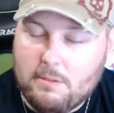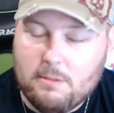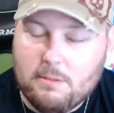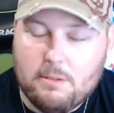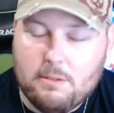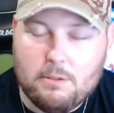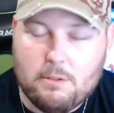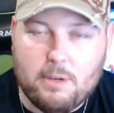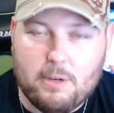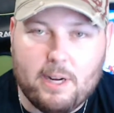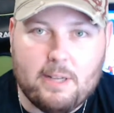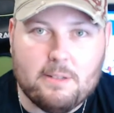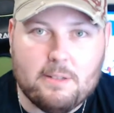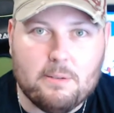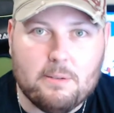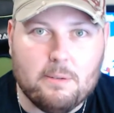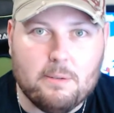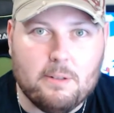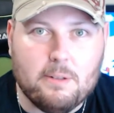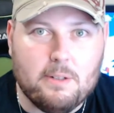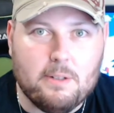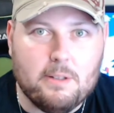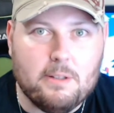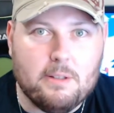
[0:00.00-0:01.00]
tracks or
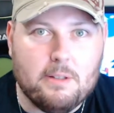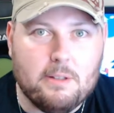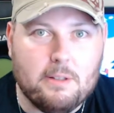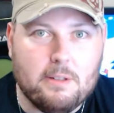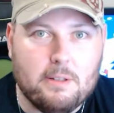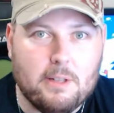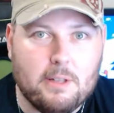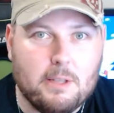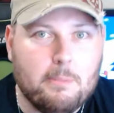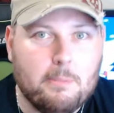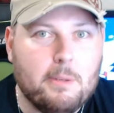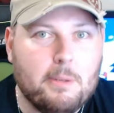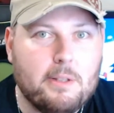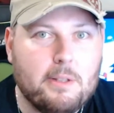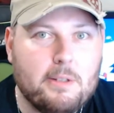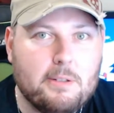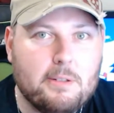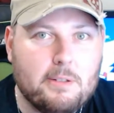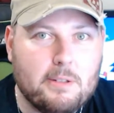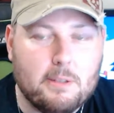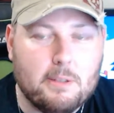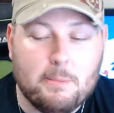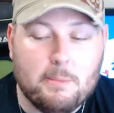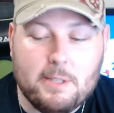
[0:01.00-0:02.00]
the
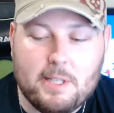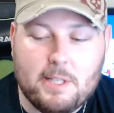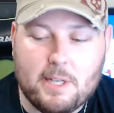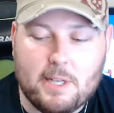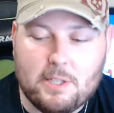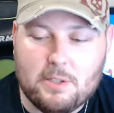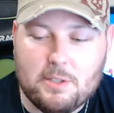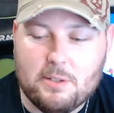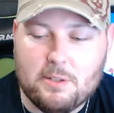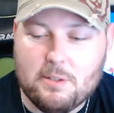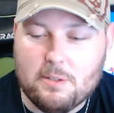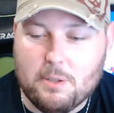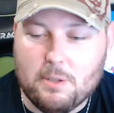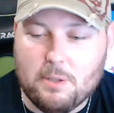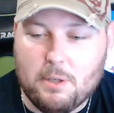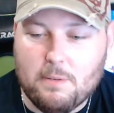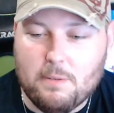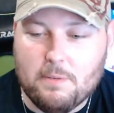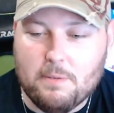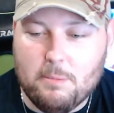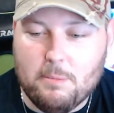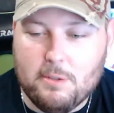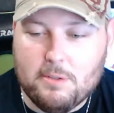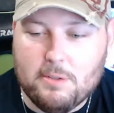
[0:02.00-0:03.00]
limitations
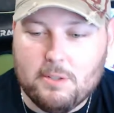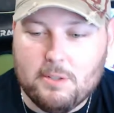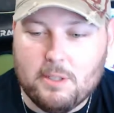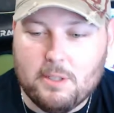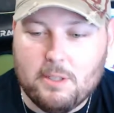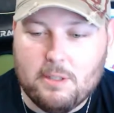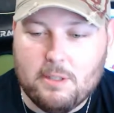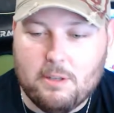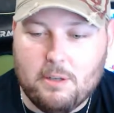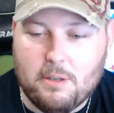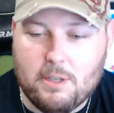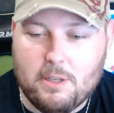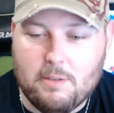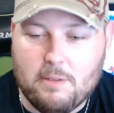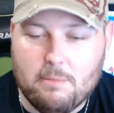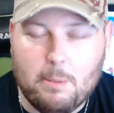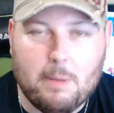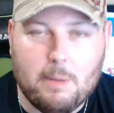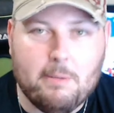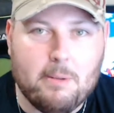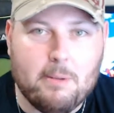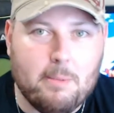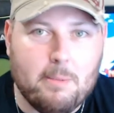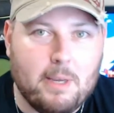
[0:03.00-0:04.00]
of the music kind of
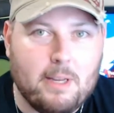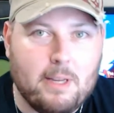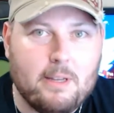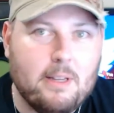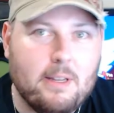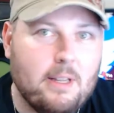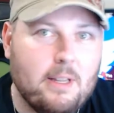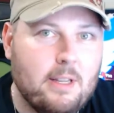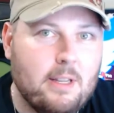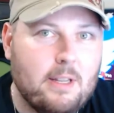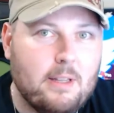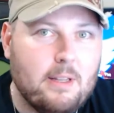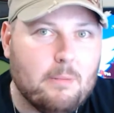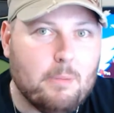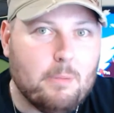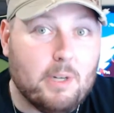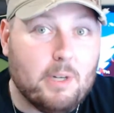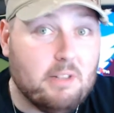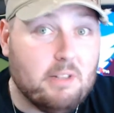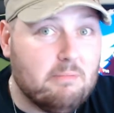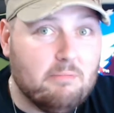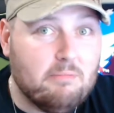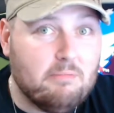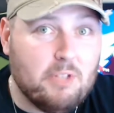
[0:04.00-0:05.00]
bummed him out.
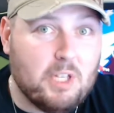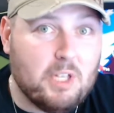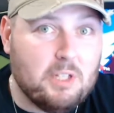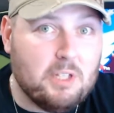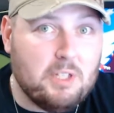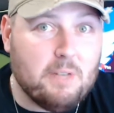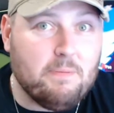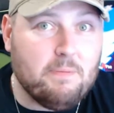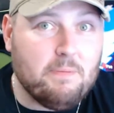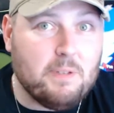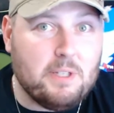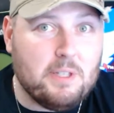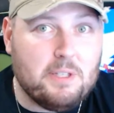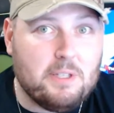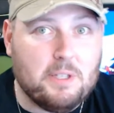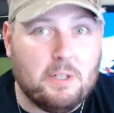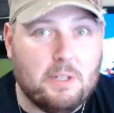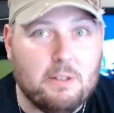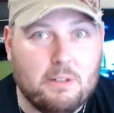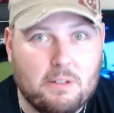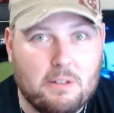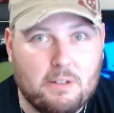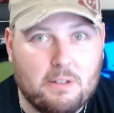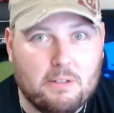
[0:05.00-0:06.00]
But you can definitely
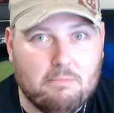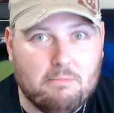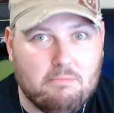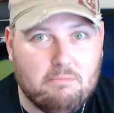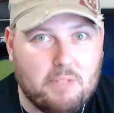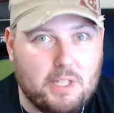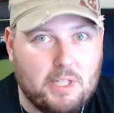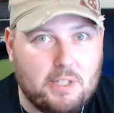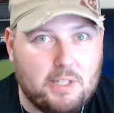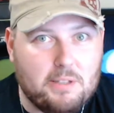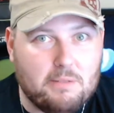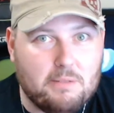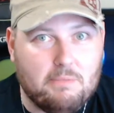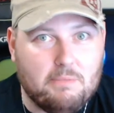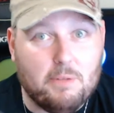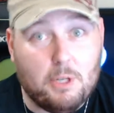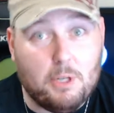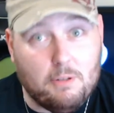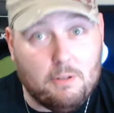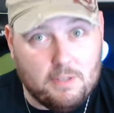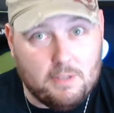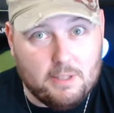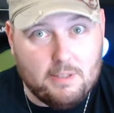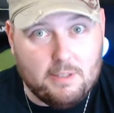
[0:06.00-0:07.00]
tell that he's
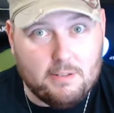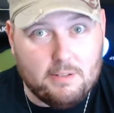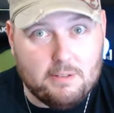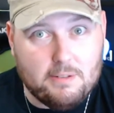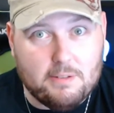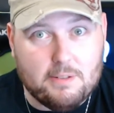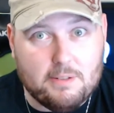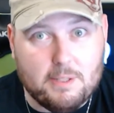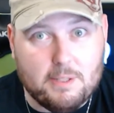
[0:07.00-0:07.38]
involved in this in some